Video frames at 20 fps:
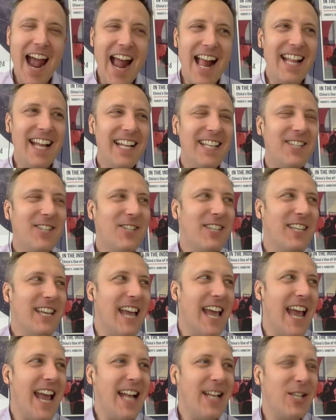and it's
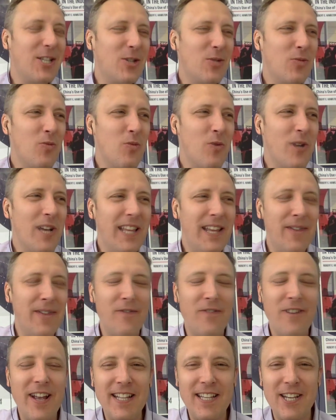really
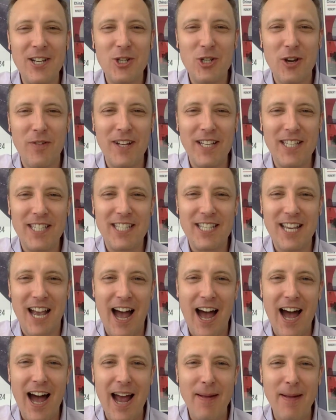vintage of its
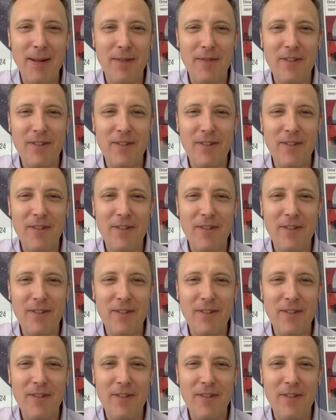time.